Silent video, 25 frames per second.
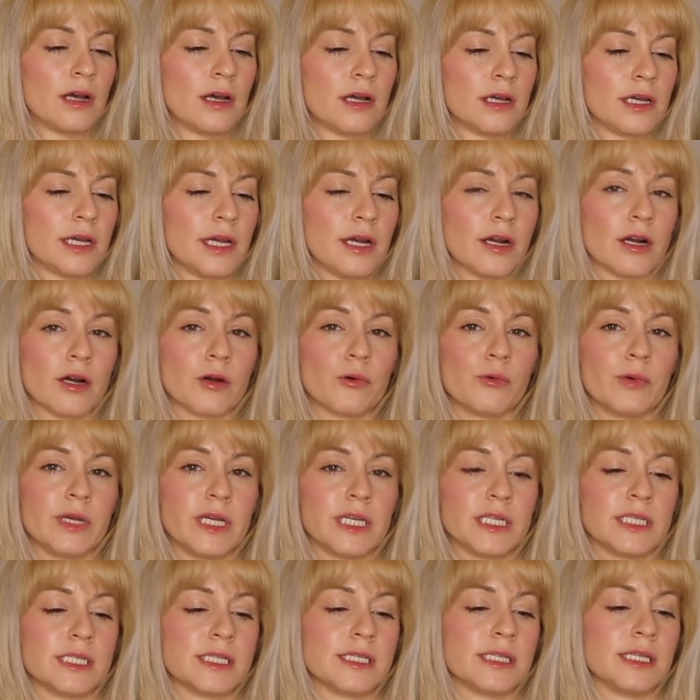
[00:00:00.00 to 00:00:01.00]
Here we
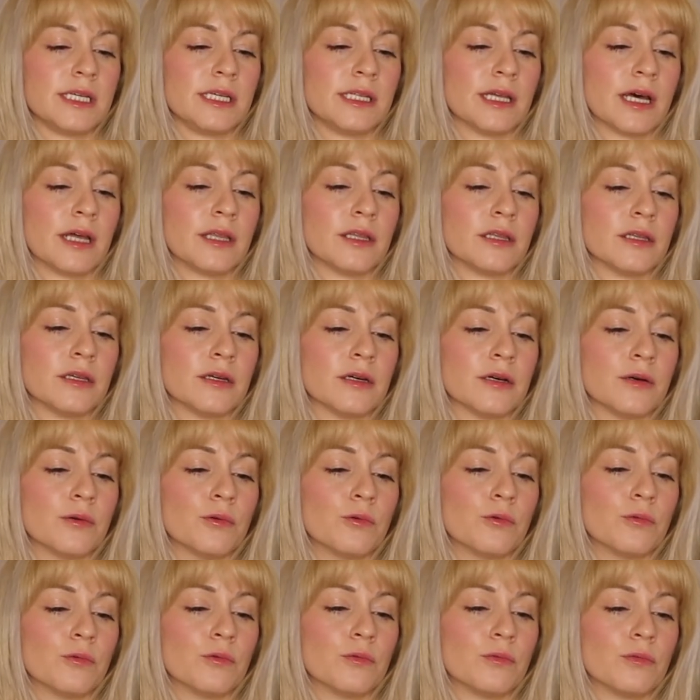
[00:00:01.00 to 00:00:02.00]
can see that the
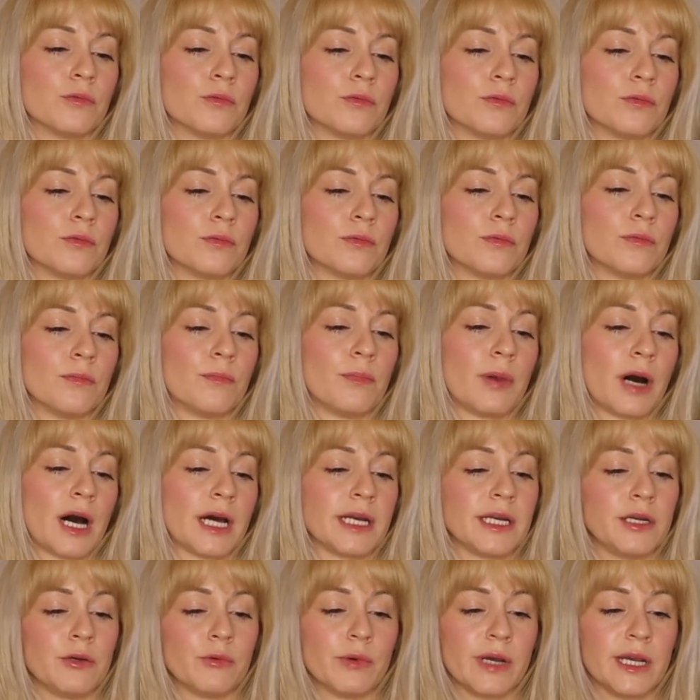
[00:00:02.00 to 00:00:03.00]

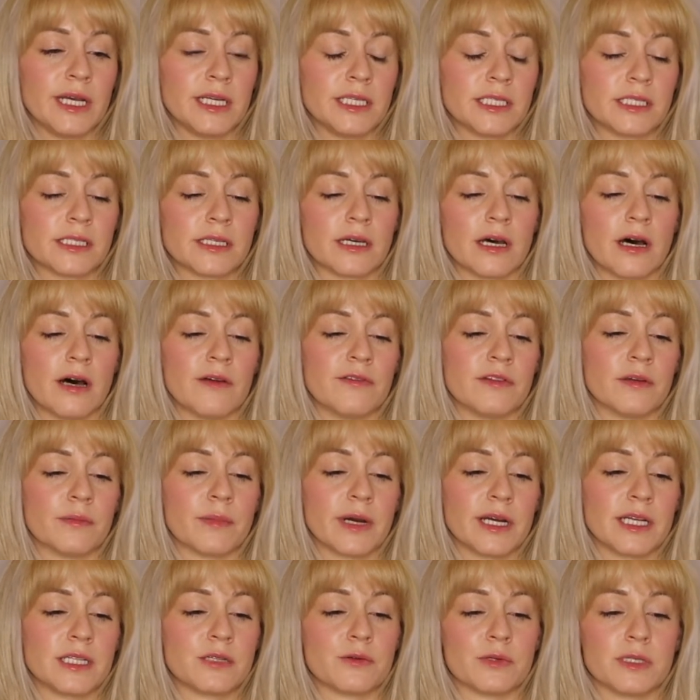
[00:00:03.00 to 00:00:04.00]
body weight of the
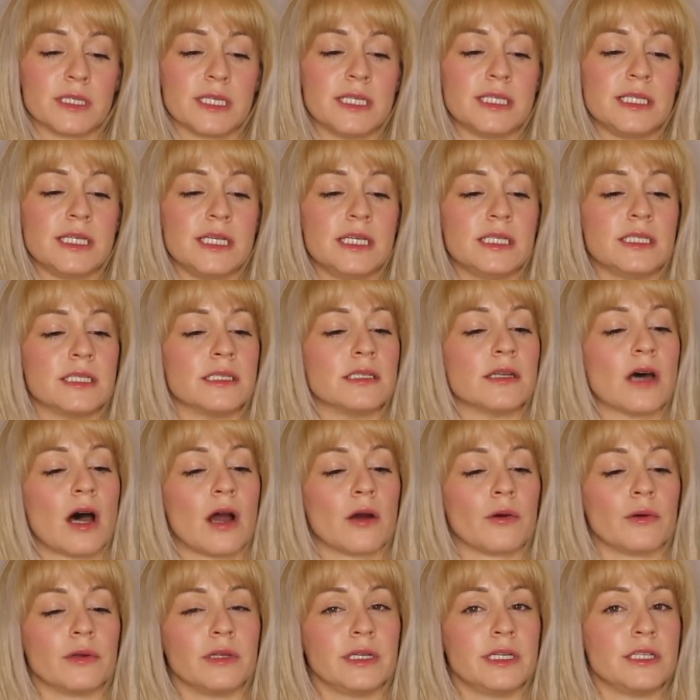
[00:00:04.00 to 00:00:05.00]
mice with the tea did not
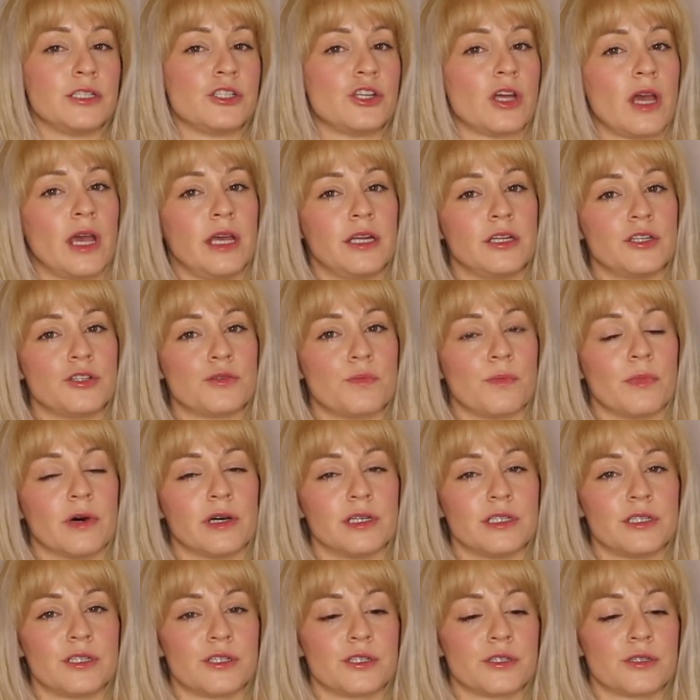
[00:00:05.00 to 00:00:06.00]
really change
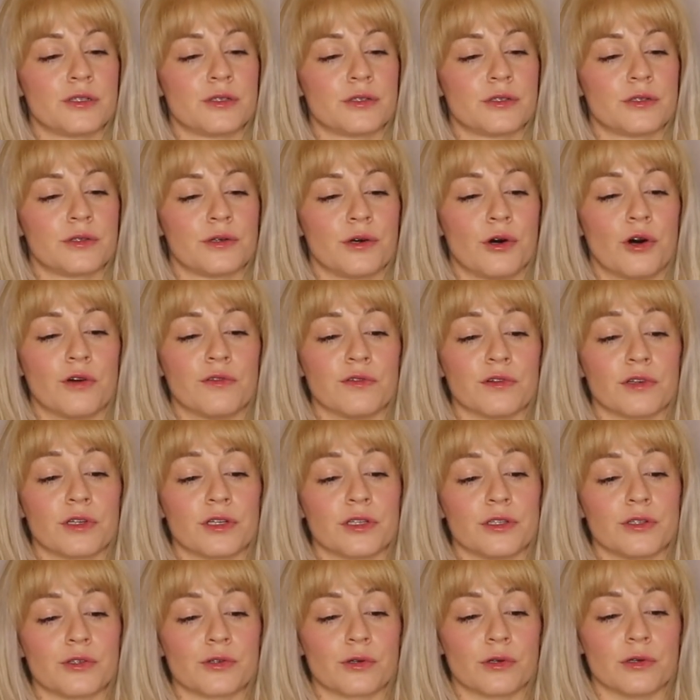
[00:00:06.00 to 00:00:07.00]
much over
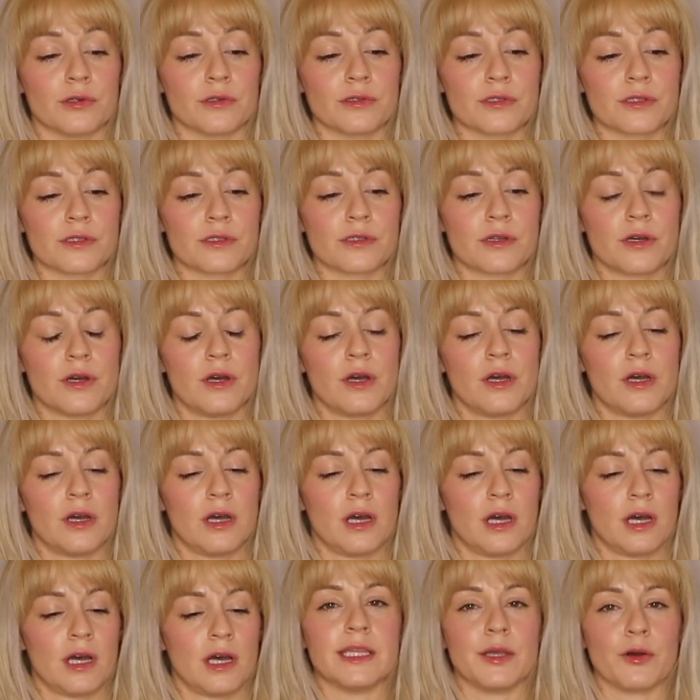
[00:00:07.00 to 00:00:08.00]
controls.
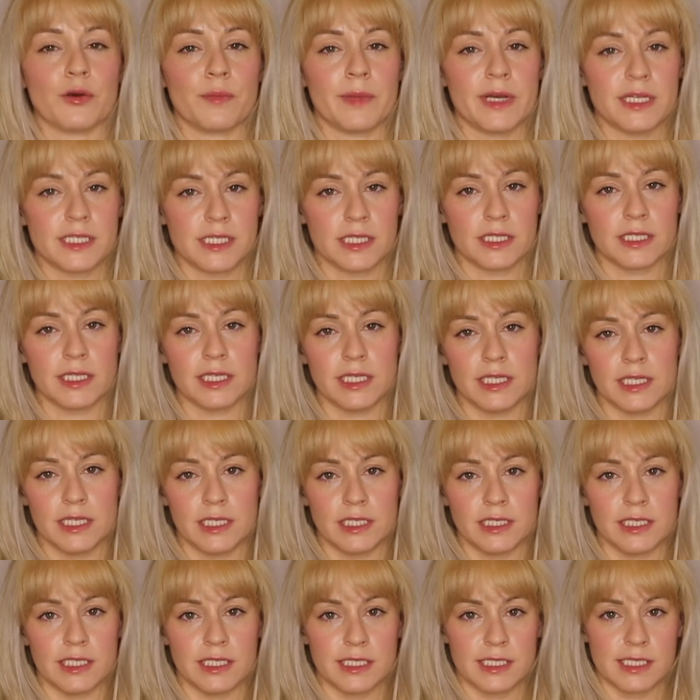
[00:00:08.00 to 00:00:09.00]
They were basically eating
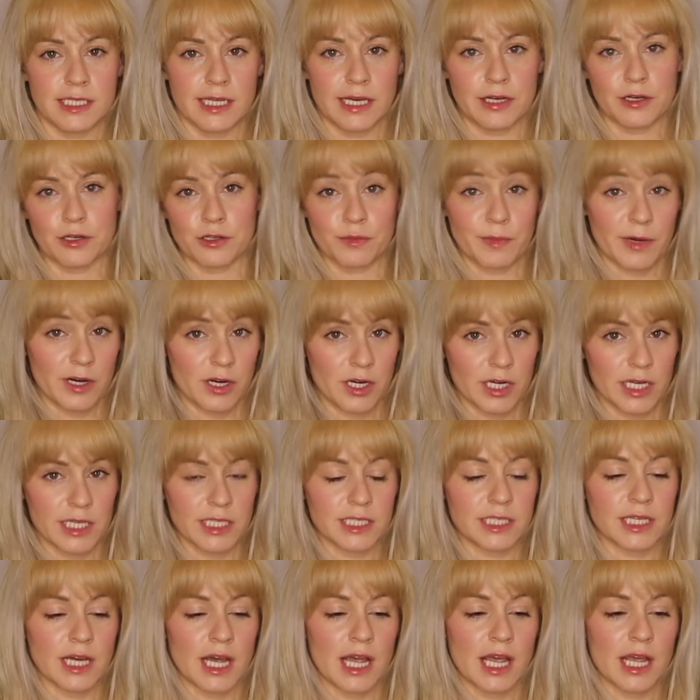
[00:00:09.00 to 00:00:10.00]
the standard American
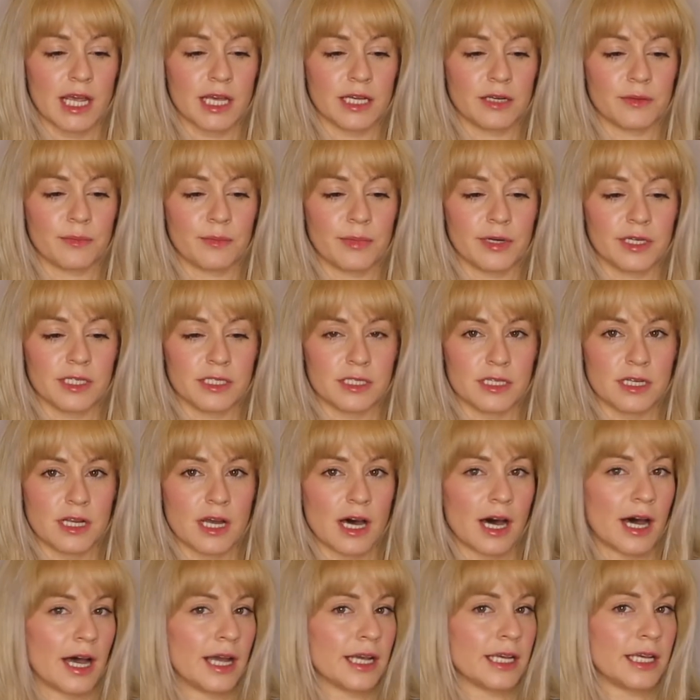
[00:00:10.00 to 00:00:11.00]
diet but
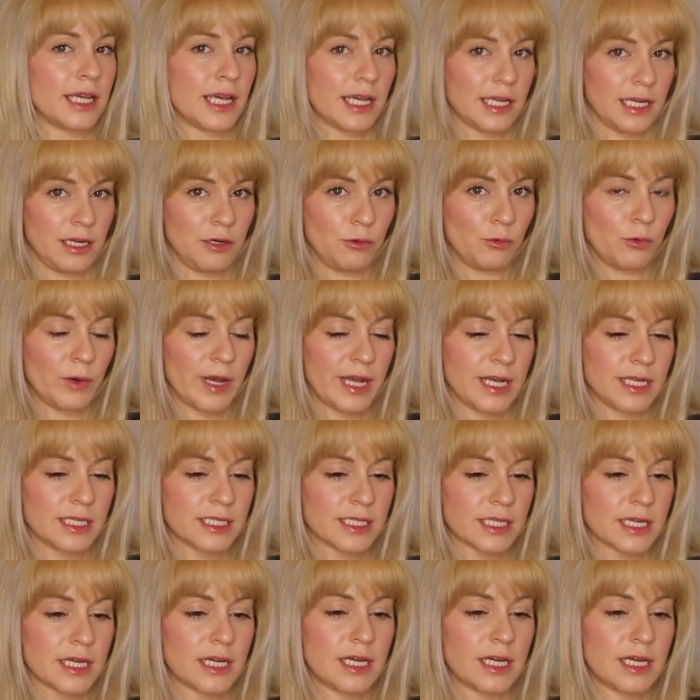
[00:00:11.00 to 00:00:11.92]
not gaining weight.